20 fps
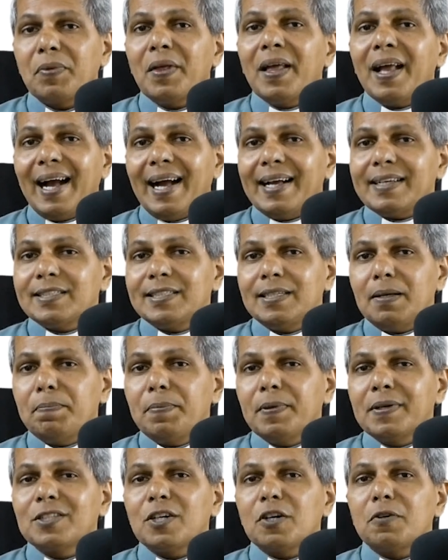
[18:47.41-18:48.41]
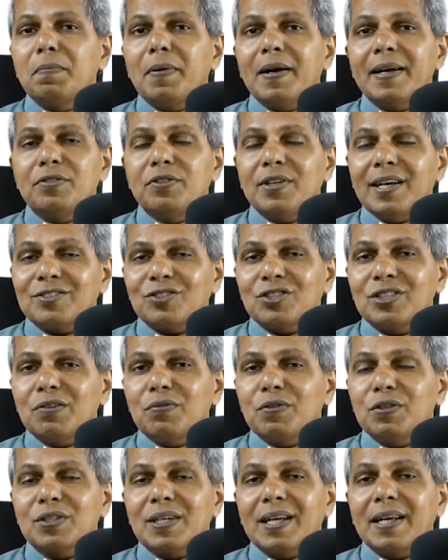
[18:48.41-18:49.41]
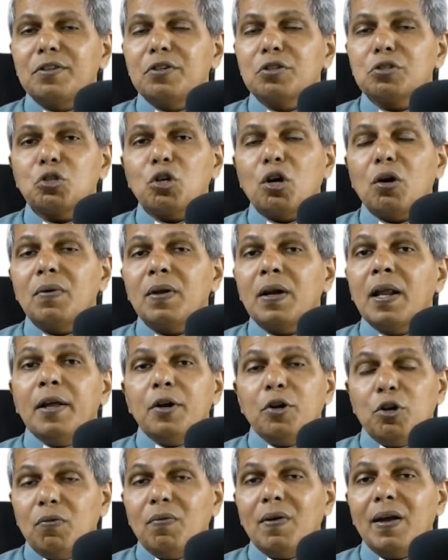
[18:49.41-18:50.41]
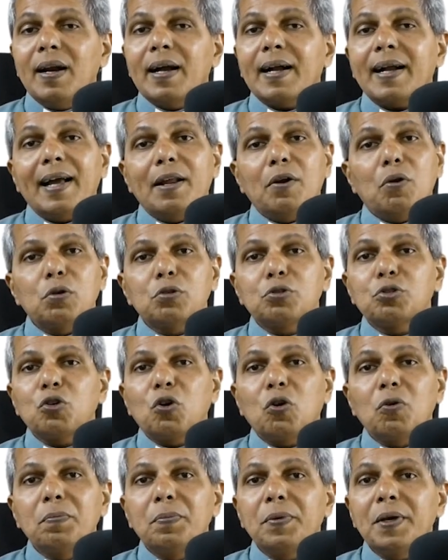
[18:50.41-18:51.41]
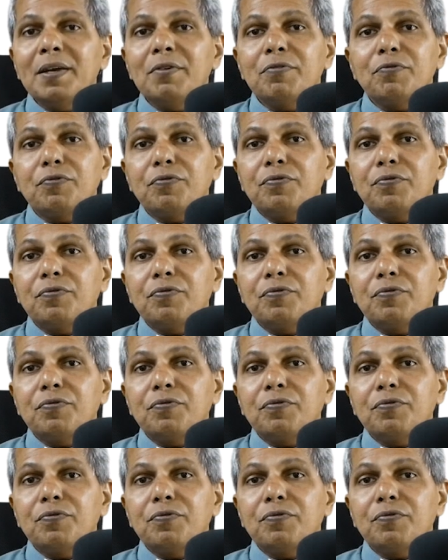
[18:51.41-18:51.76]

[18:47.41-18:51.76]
as depicted by Dostoevsky in this novella can also be